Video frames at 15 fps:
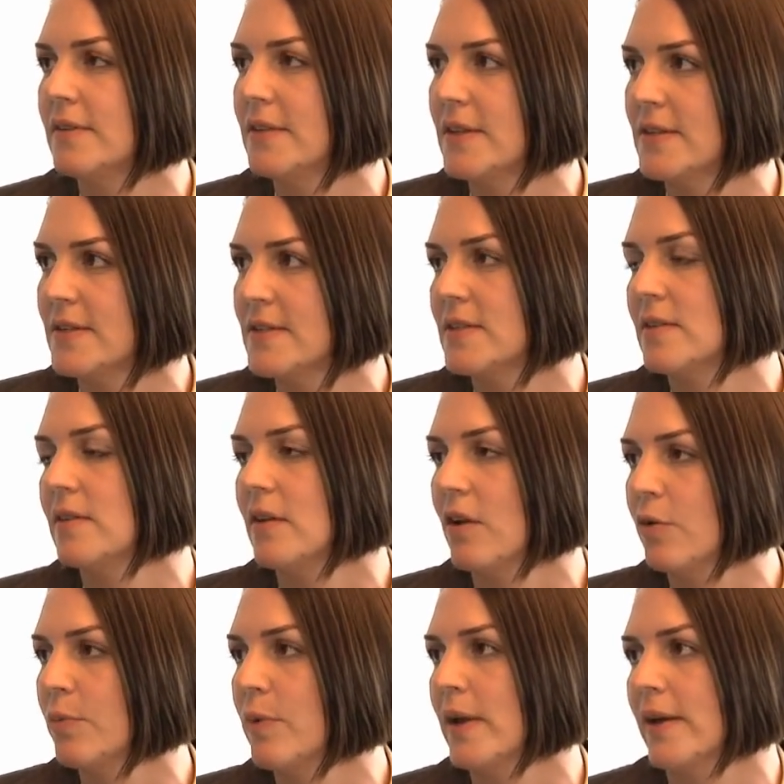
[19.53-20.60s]
this
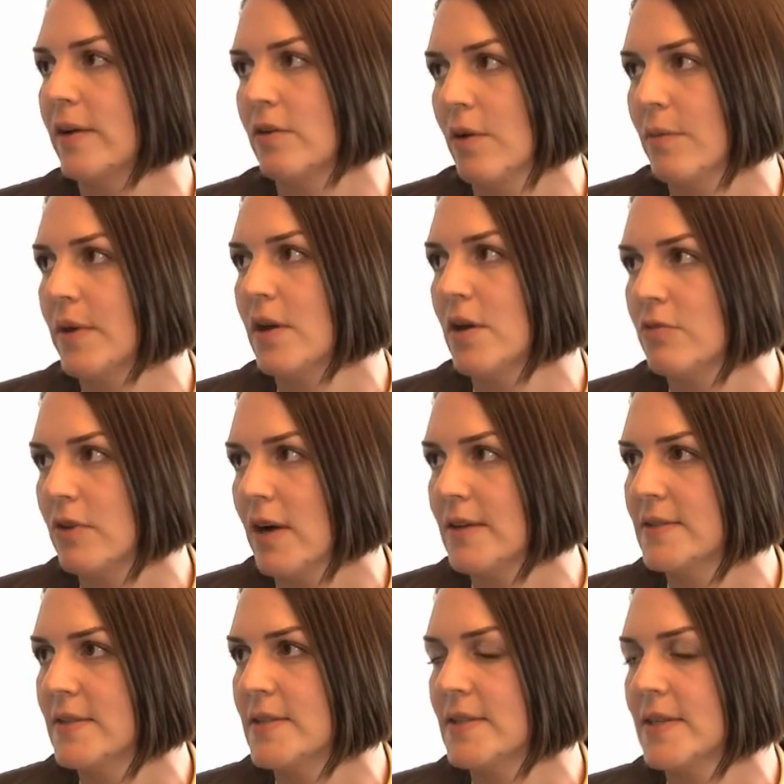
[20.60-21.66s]
global economic
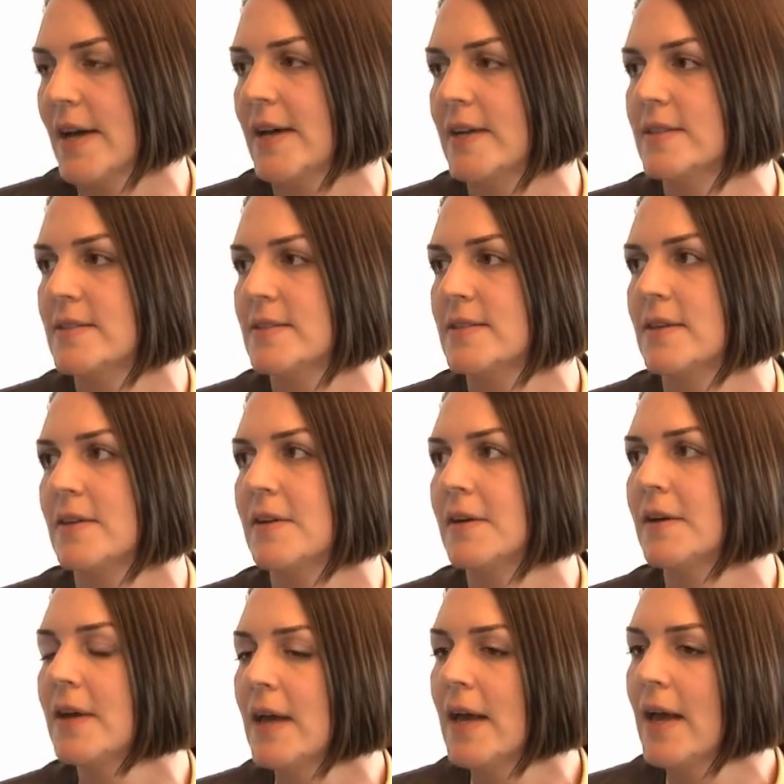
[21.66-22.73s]
crisis has
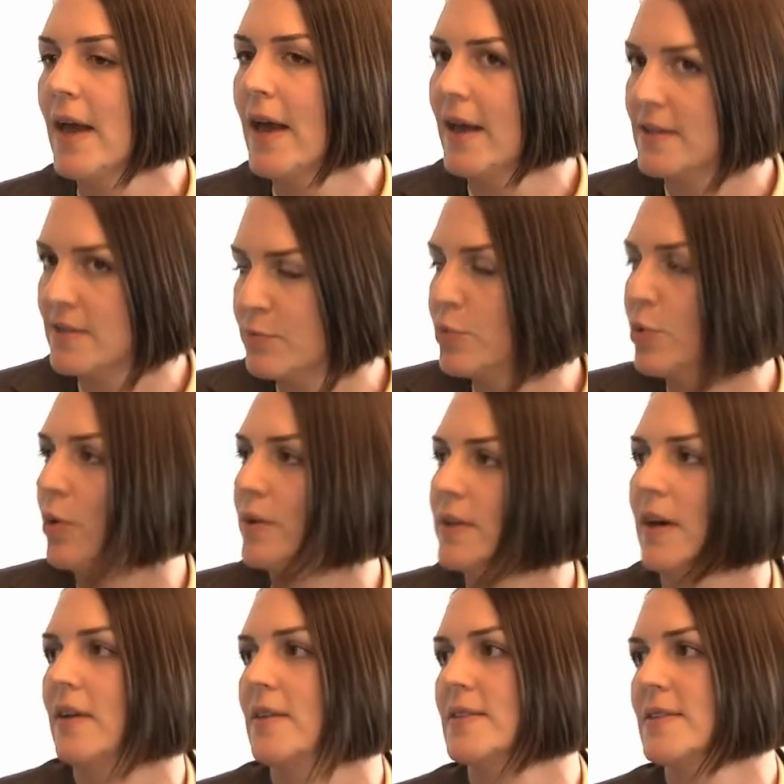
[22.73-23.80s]
uh, has
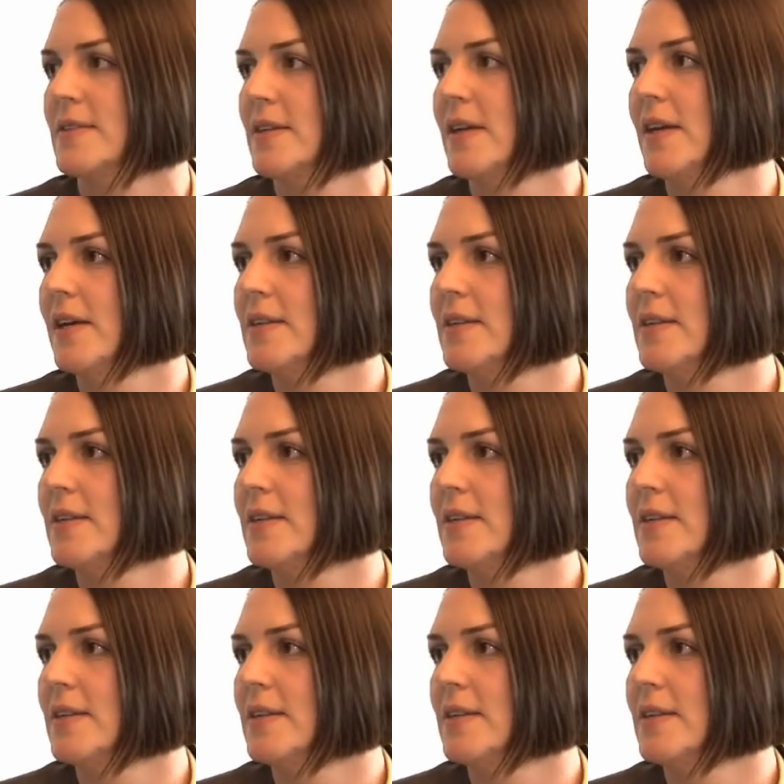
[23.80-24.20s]
brought us.